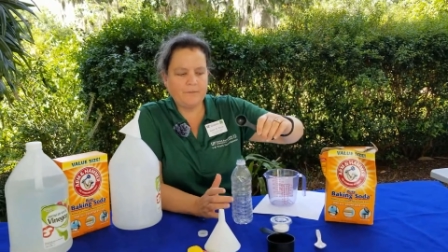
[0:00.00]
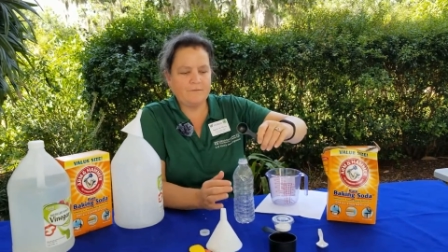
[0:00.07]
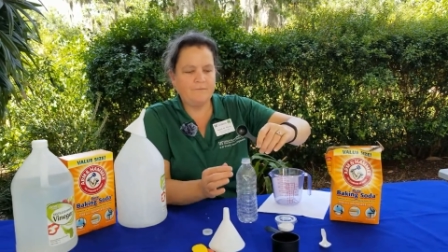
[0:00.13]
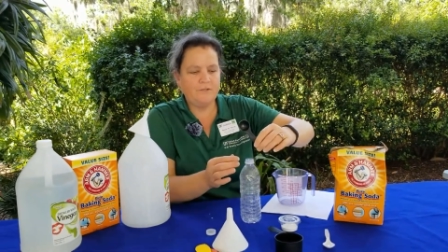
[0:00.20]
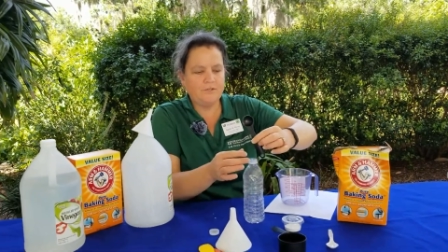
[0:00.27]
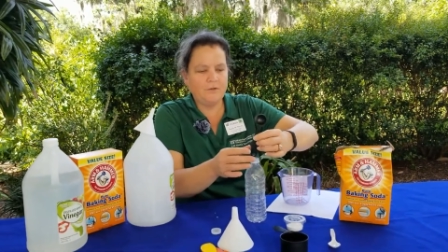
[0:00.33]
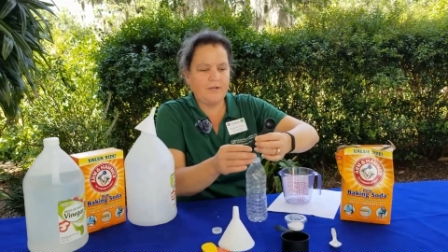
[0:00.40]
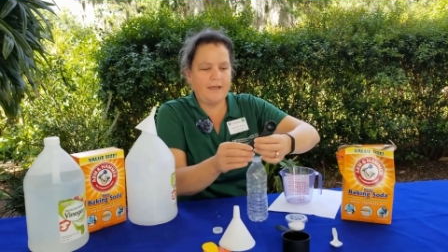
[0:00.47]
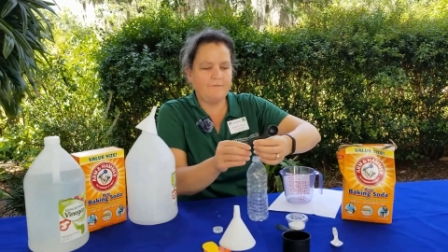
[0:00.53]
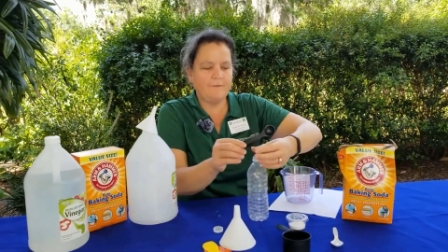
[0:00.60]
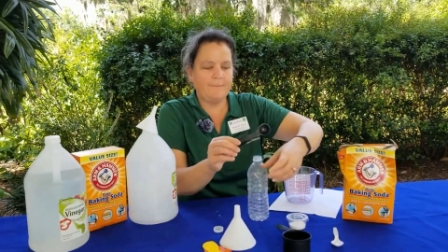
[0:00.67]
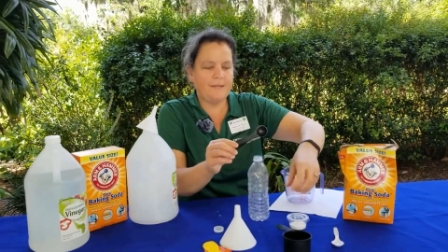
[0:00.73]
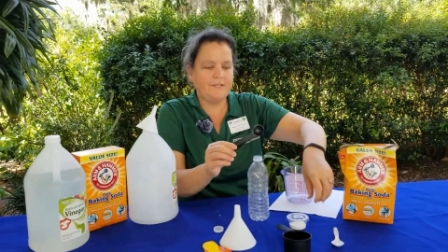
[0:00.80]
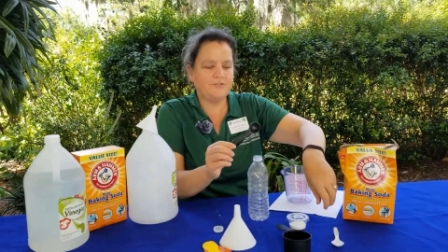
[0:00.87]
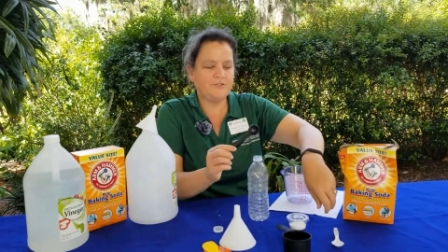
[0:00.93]
If you don't have
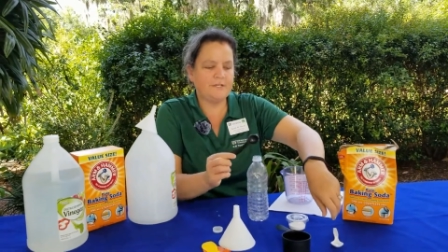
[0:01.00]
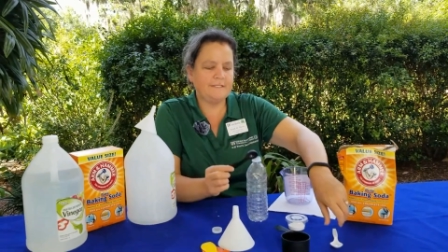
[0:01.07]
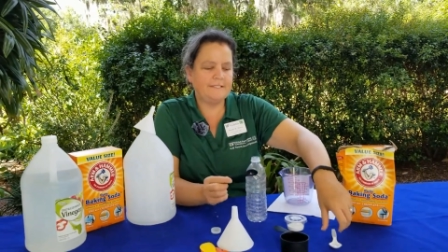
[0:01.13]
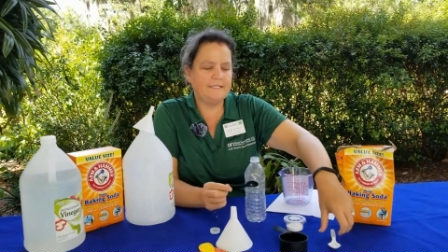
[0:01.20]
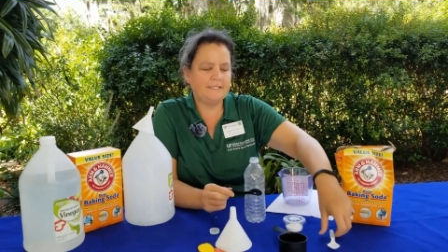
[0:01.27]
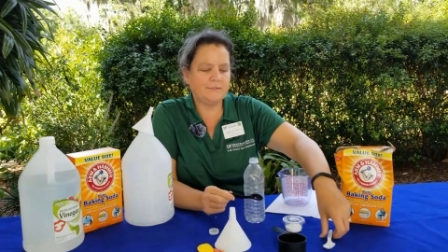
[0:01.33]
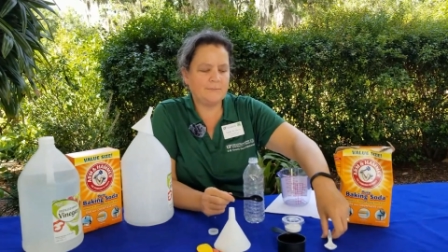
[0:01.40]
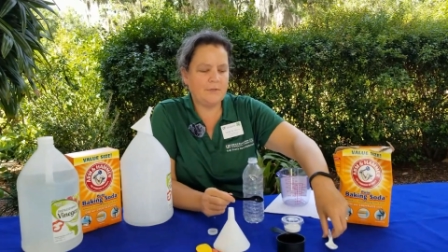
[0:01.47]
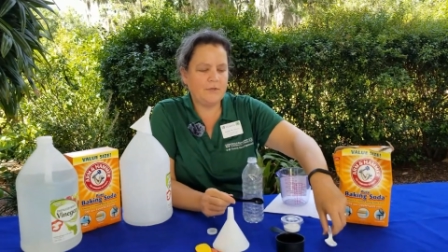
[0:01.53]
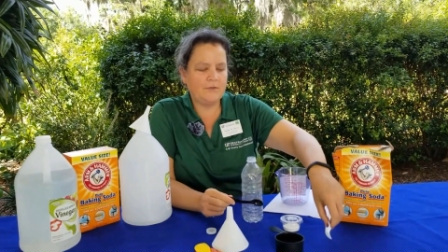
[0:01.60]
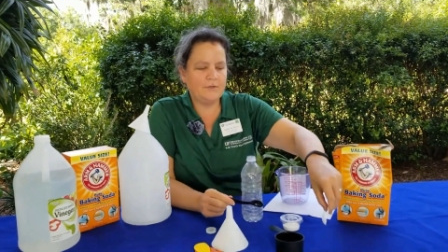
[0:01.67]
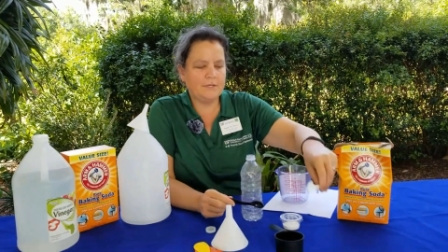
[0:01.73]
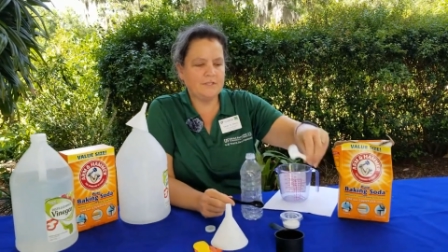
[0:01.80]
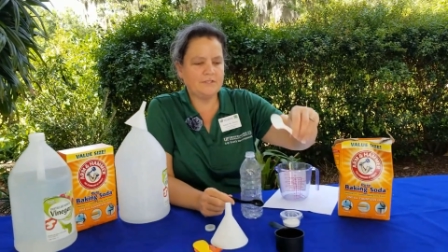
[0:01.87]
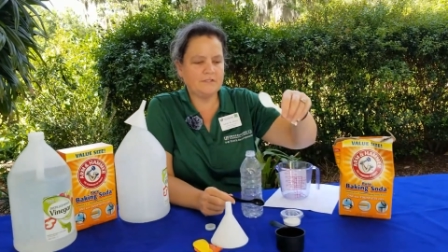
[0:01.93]
a measuring teaspoon,
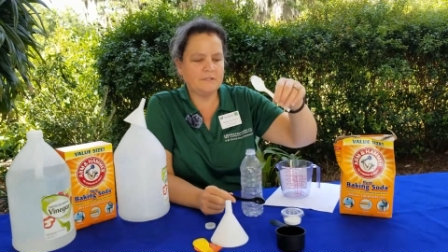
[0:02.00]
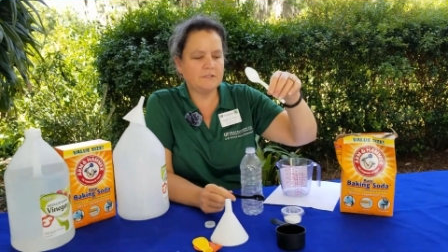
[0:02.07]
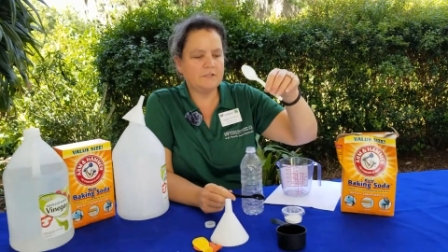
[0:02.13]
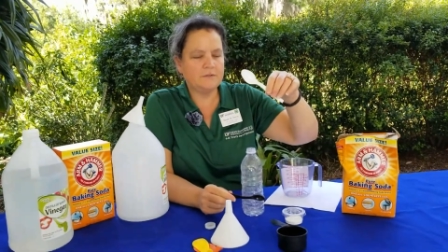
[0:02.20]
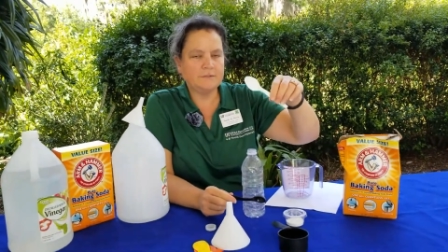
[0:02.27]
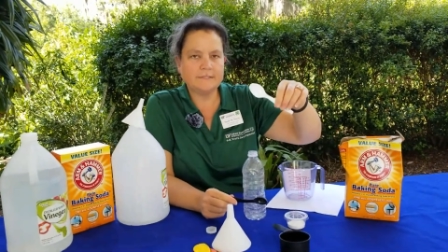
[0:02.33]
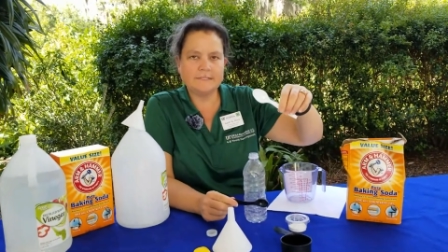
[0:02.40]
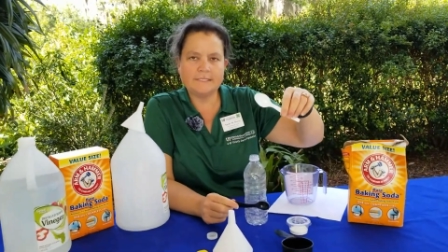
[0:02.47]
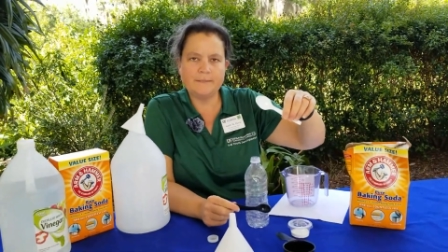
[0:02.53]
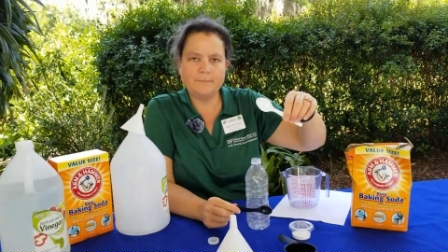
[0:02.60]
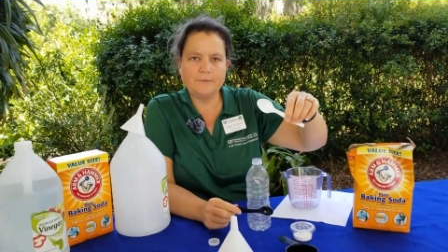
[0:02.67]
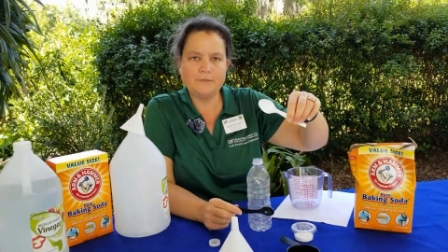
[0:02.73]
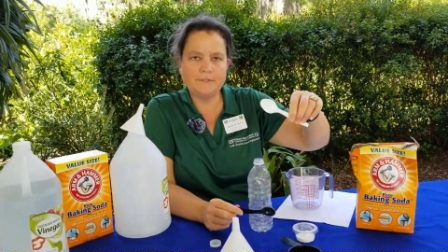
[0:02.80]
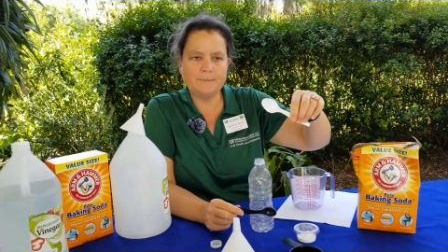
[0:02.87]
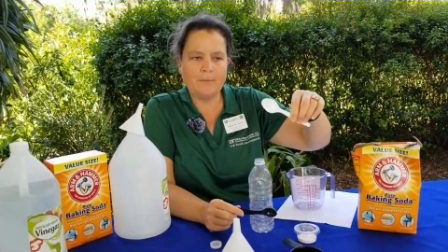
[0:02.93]
you can just use a
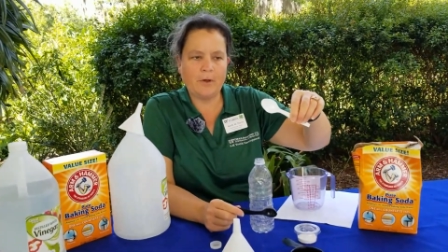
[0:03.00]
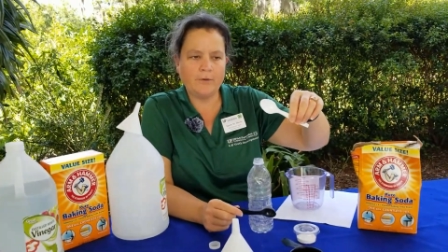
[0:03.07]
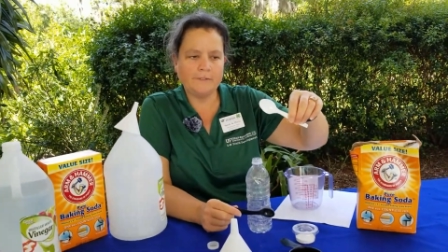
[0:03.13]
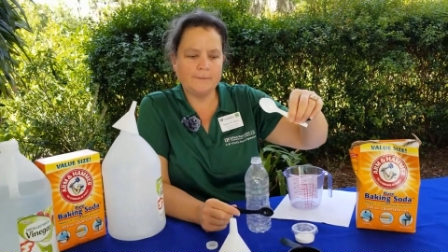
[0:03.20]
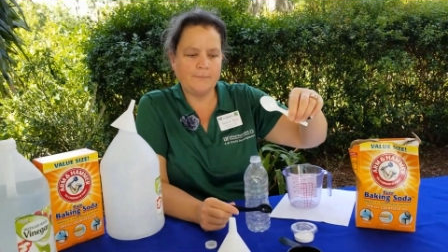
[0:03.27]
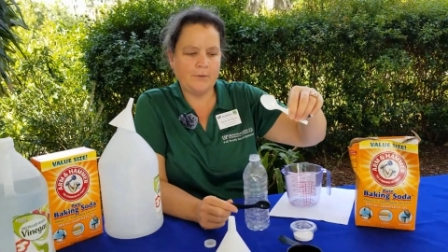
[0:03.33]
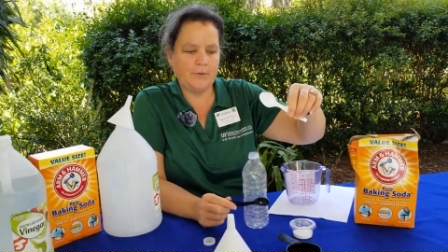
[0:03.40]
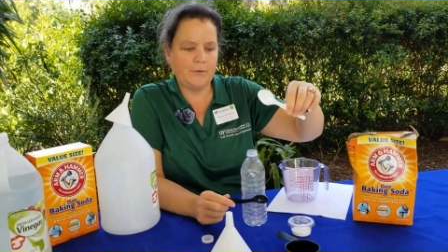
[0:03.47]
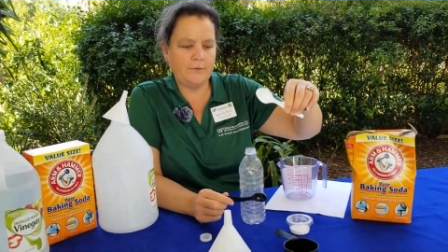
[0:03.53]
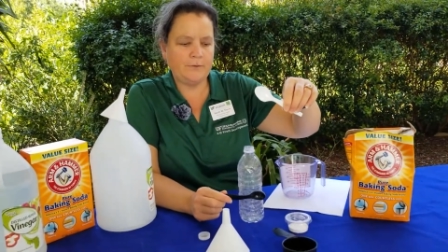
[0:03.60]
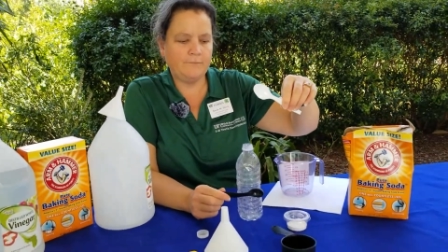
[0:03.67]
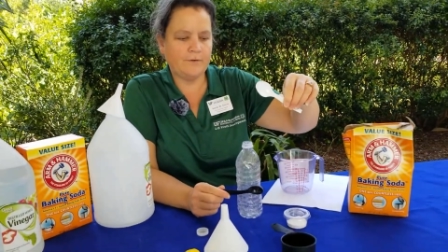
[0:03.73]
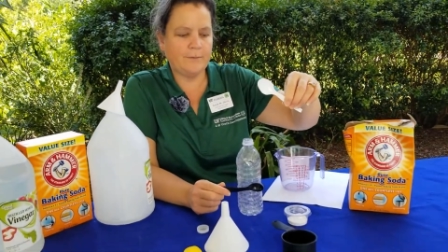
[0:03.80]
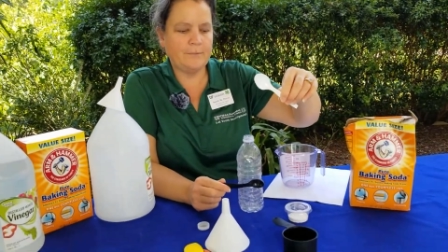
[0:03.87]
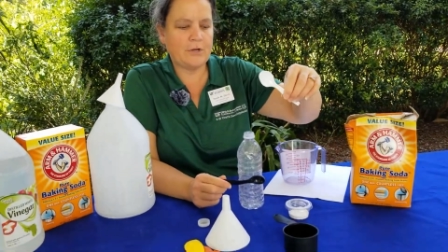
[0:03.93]
simple small spoon
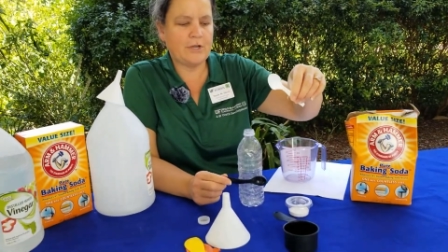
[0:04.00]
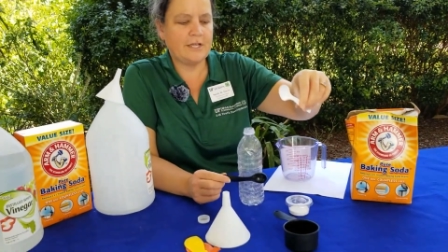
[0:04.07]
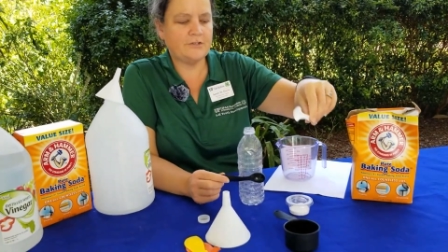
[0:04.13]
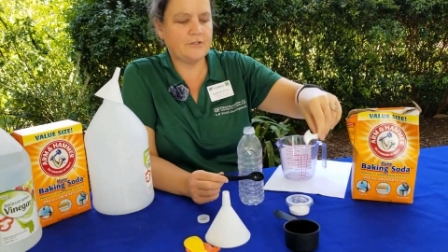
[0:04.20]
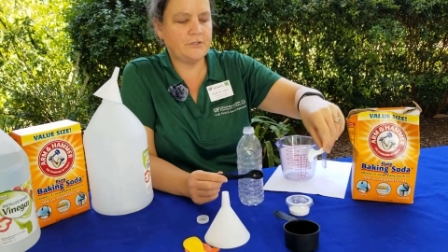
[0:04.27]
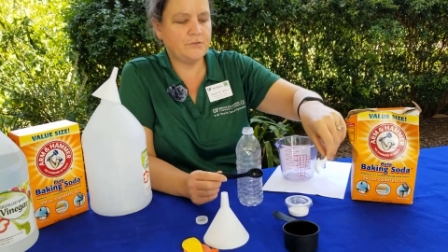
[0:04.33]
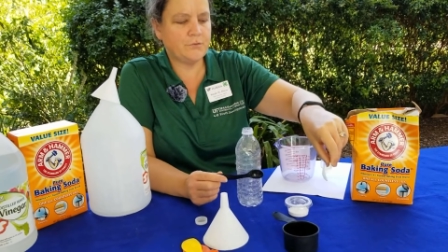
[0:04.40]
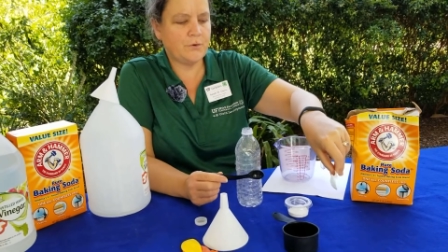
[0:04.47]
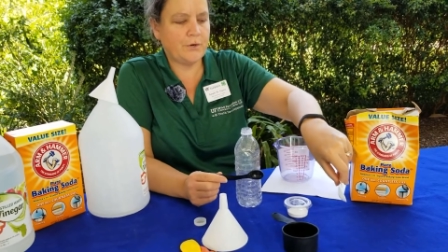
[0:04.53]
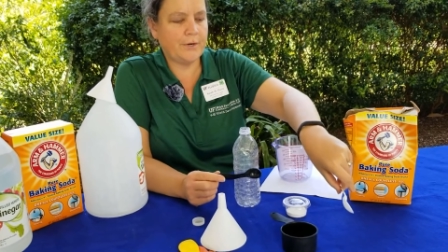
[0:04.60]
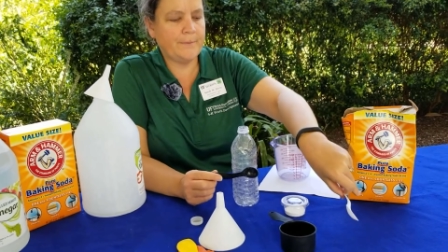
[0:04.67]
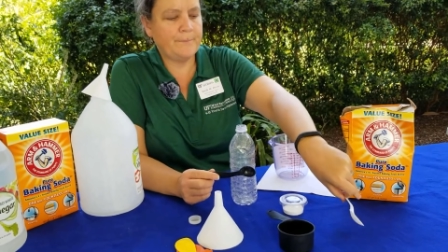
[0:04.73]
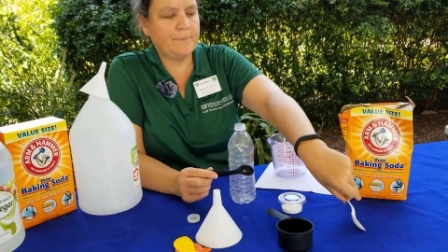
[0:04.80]
from your kitchen drawer.